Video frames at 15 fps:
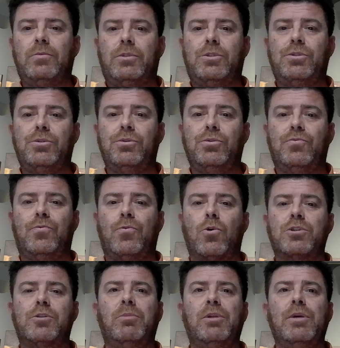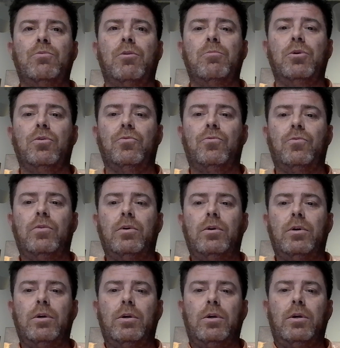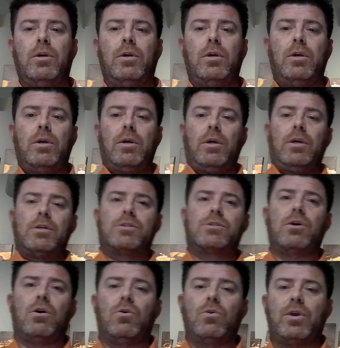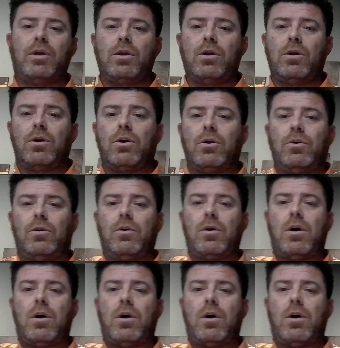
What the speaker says: to forcibly remove. So here,